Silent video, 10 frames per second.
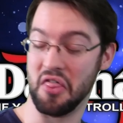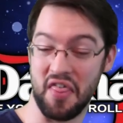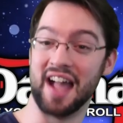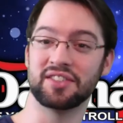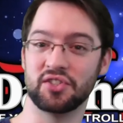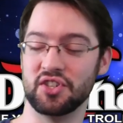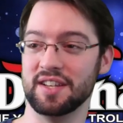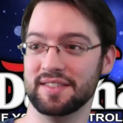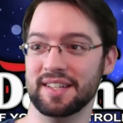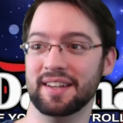That's
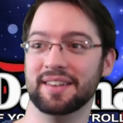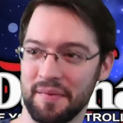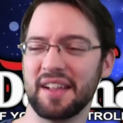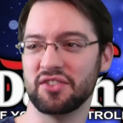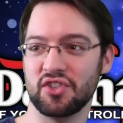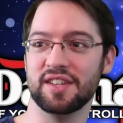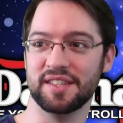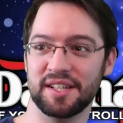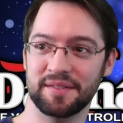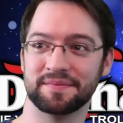cheesy. That's
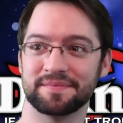cheesy.